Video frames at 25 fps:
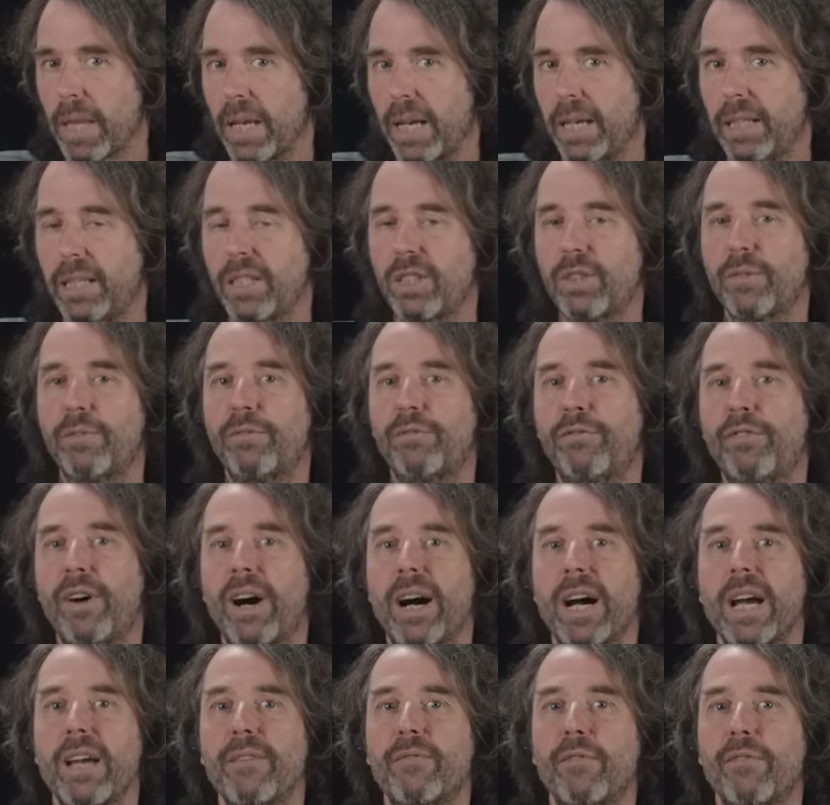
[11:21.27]
It is the
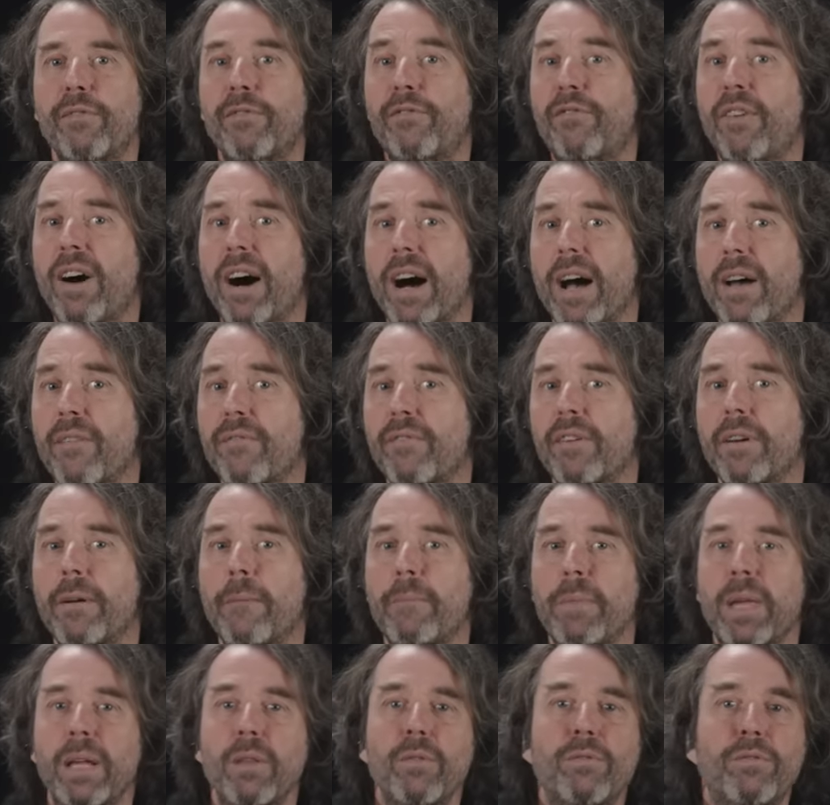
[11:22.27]
five of five,
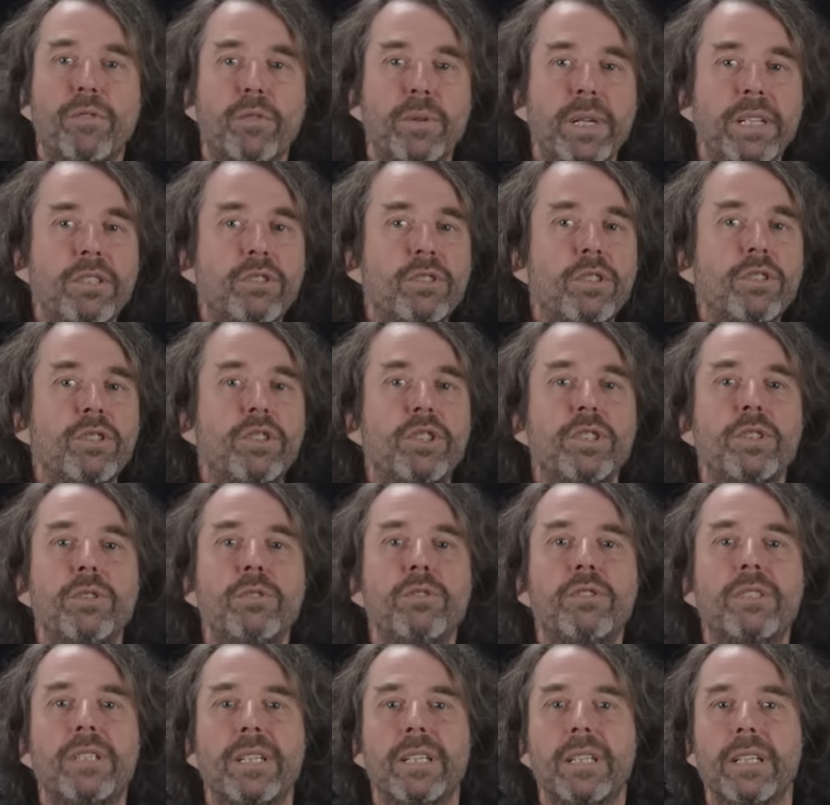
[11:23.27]
and for instance
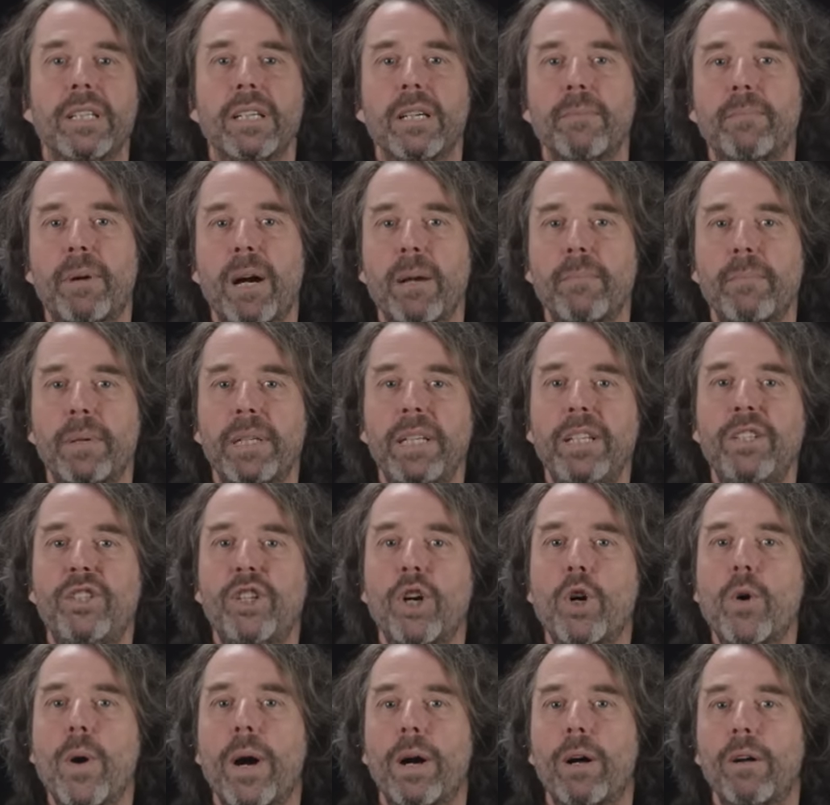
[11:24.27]
used uh, by Billy
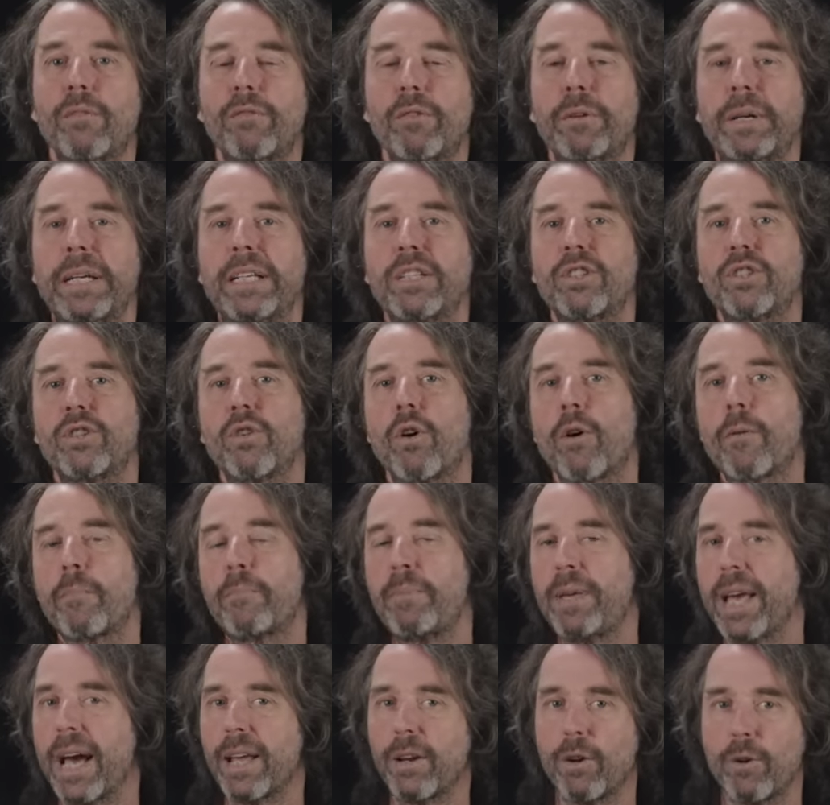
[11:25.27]
Joel for his song
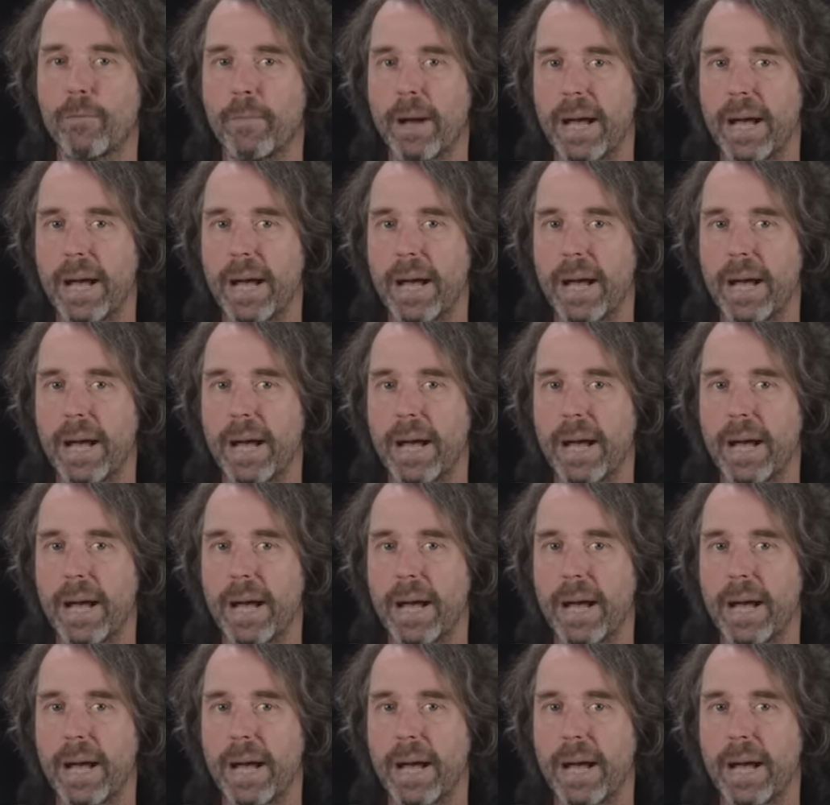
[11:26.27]
Piano